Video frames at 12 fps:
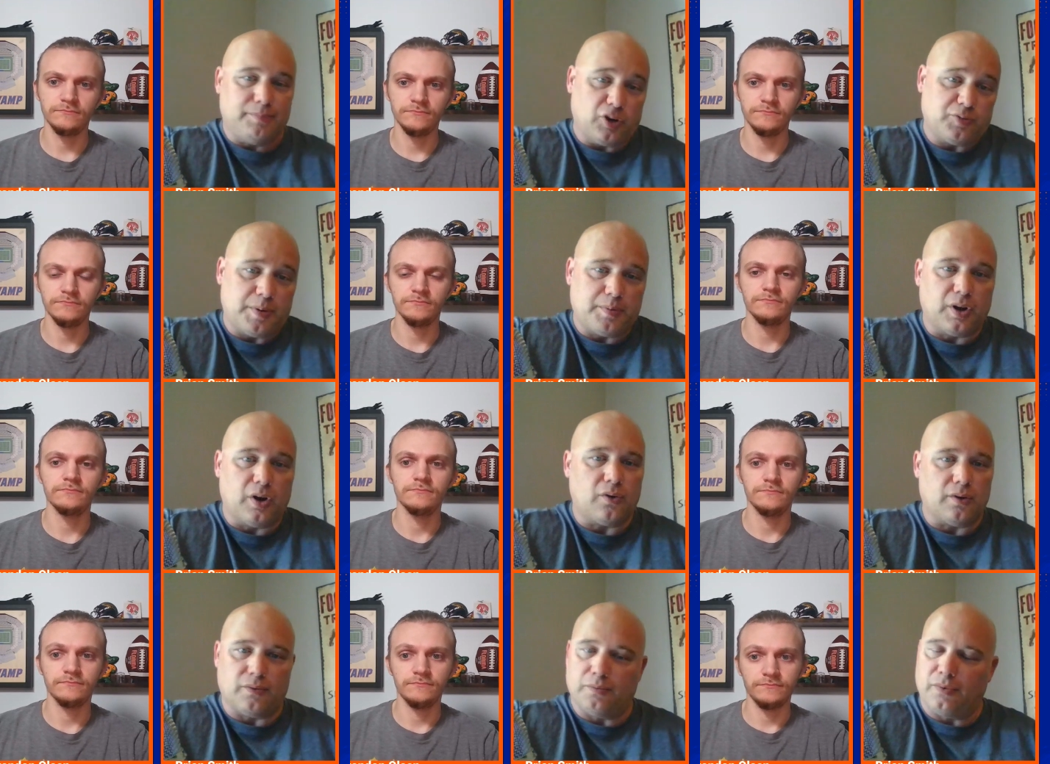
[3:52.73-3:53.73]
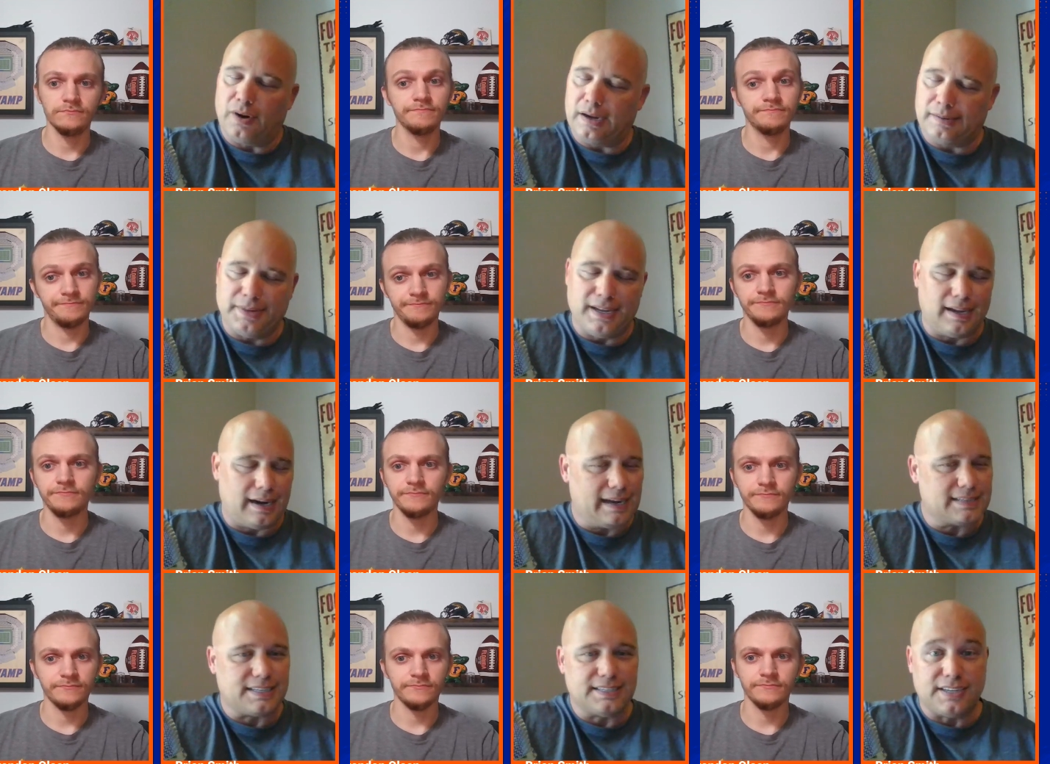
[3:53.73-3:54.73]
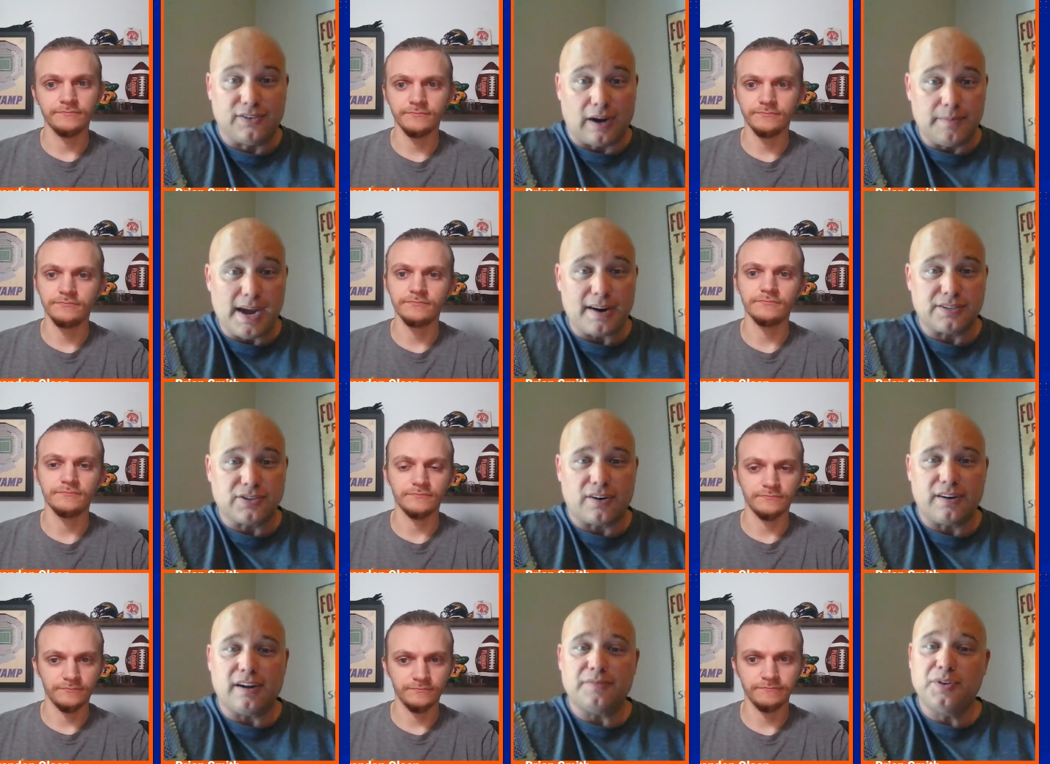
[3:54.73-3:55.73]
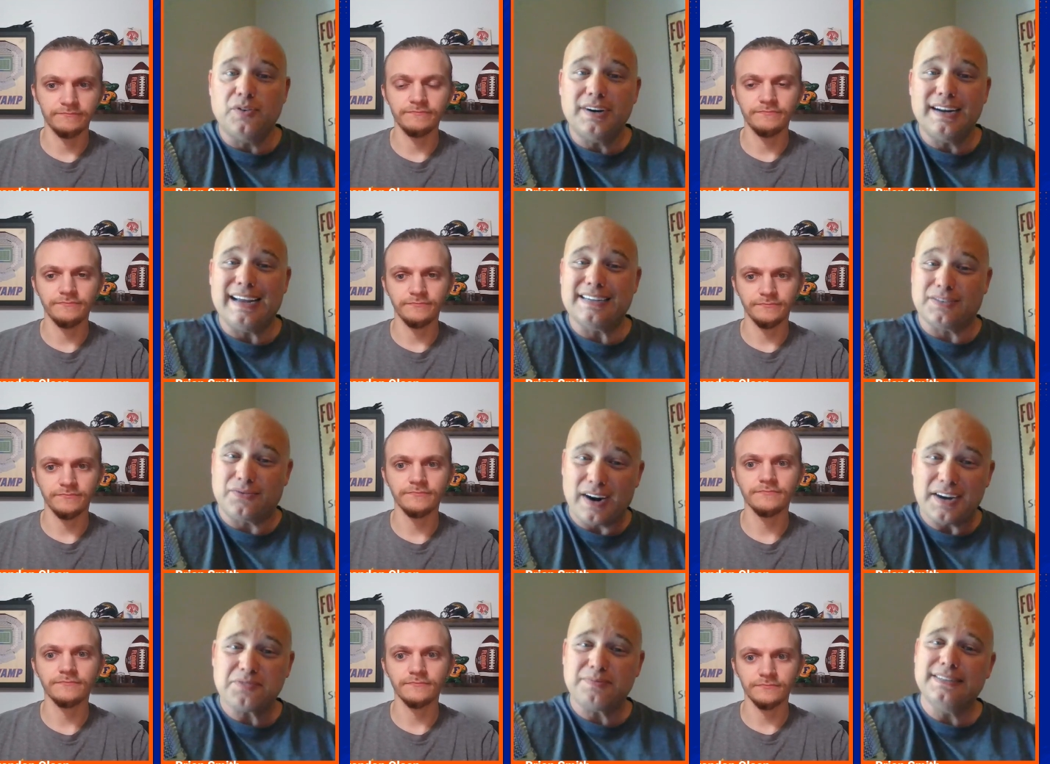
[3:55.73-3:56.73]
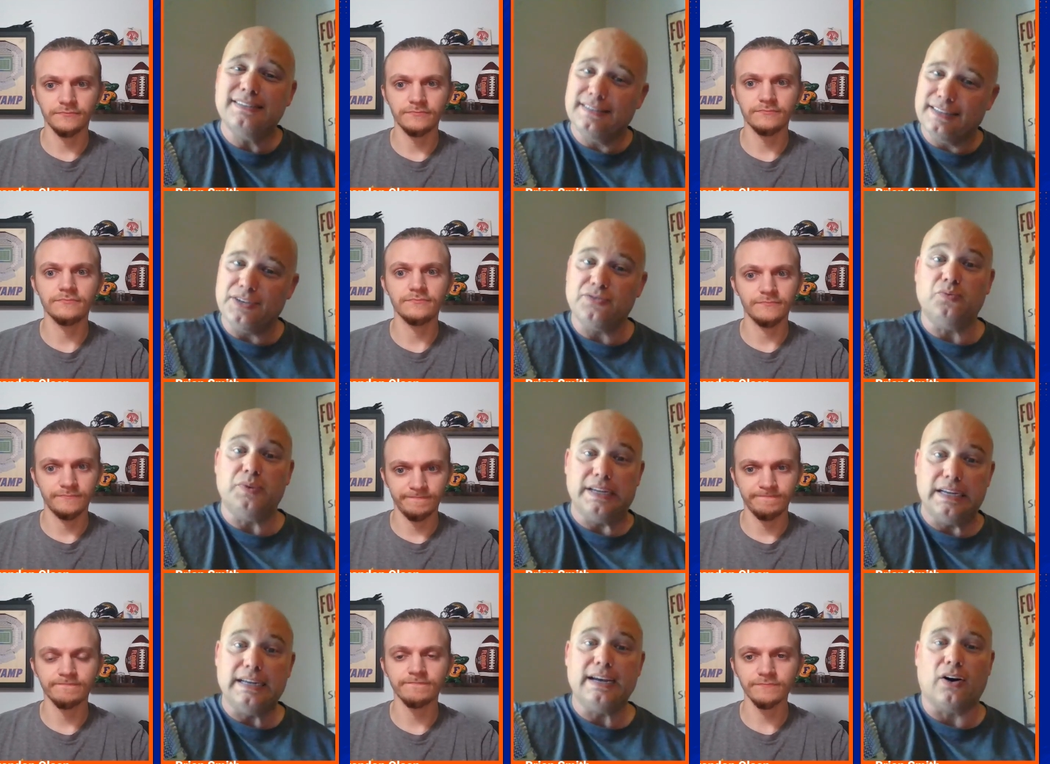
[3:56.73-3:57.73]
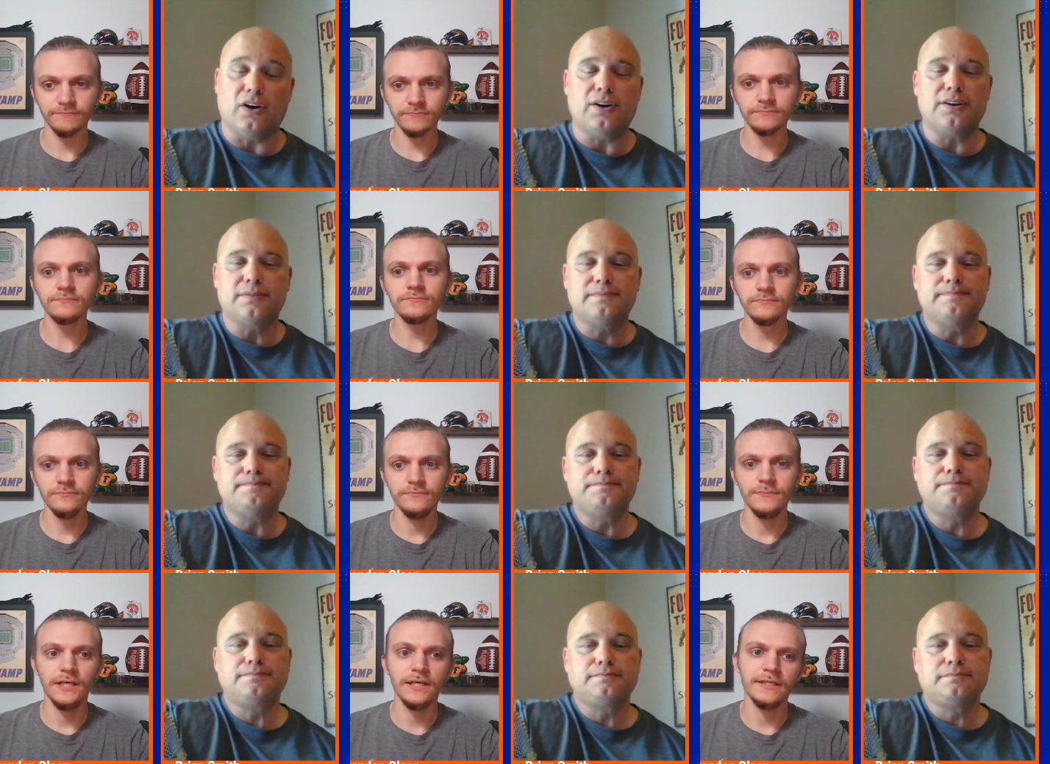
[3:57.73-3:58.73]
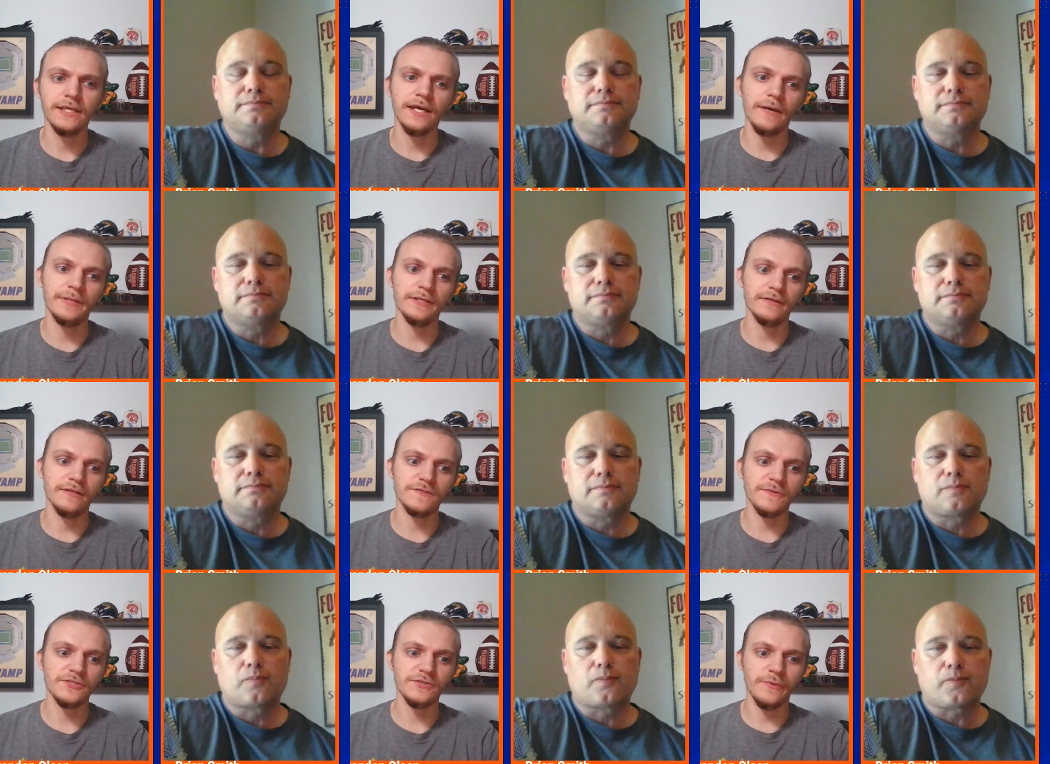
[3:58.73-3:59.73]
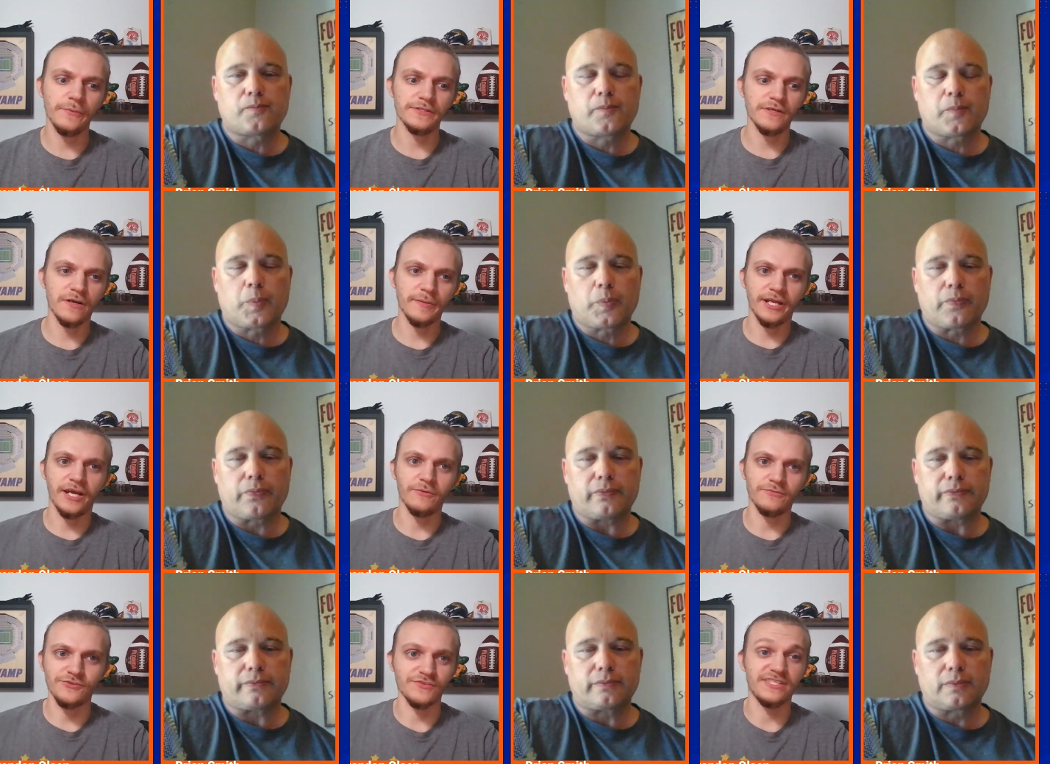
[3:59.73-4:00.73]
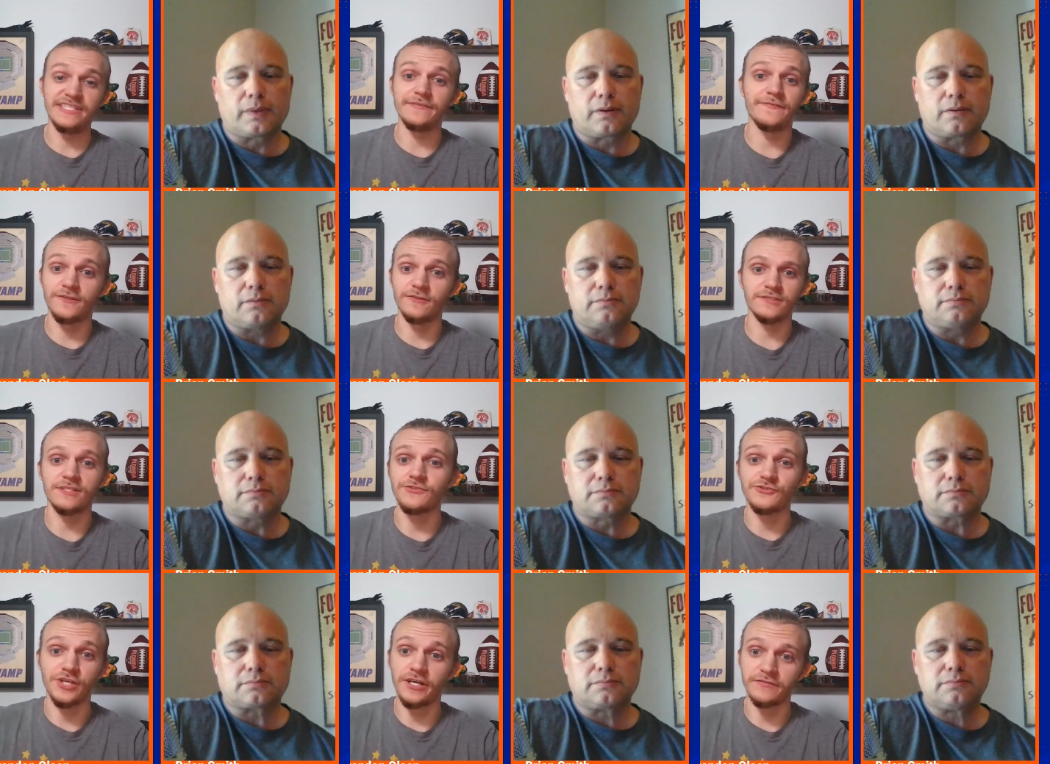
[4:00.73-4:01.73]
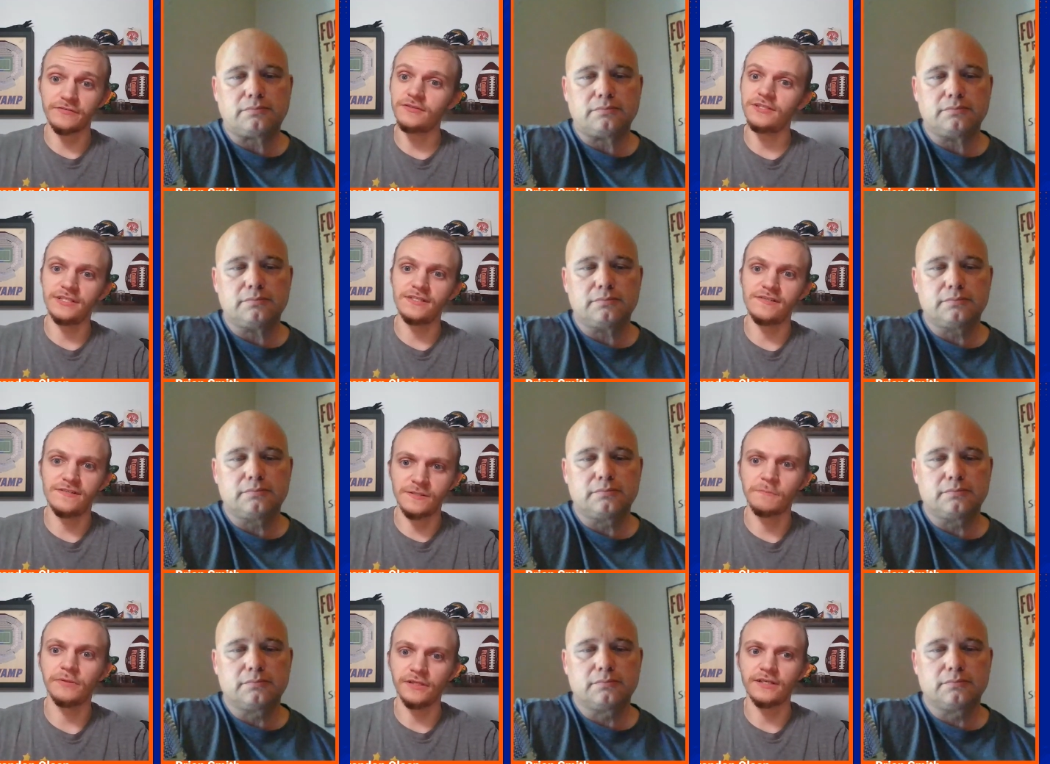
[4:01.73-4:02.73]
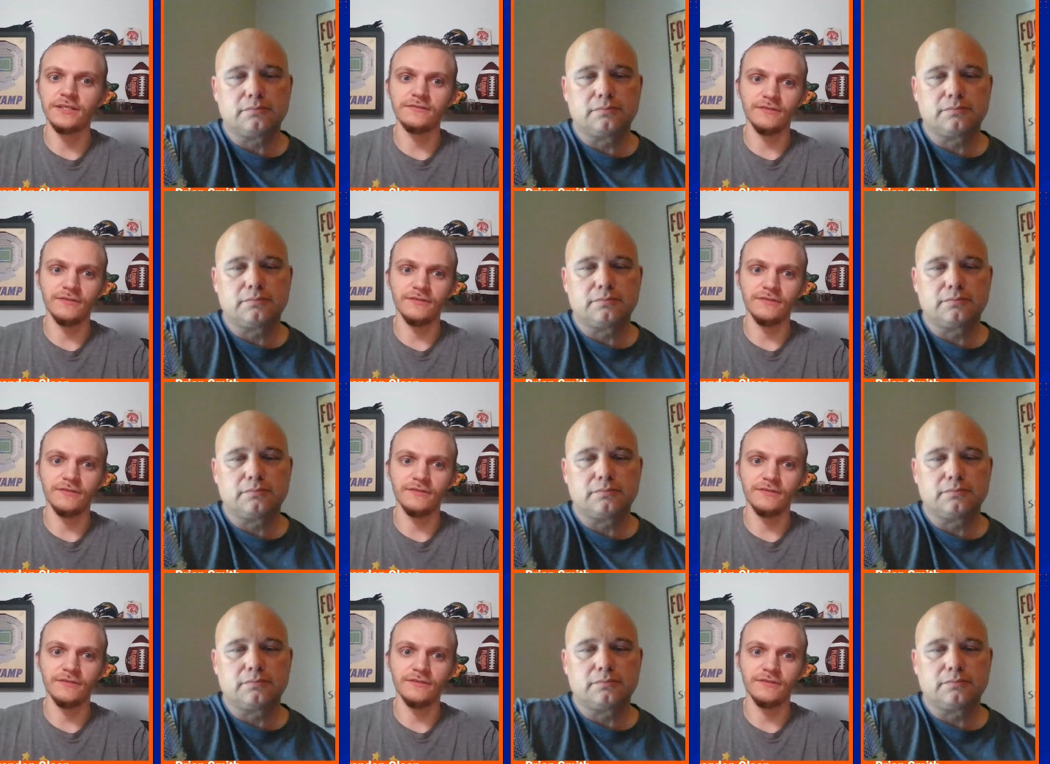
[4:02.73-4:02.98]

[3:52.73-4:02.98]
Speaker 1: most people know. Being an SEC linebacker is hard enough. Doing it as a freshman is really hard.
Speaker 2: Yeah, I mean, especially when we talk about how just difficult in general it is to play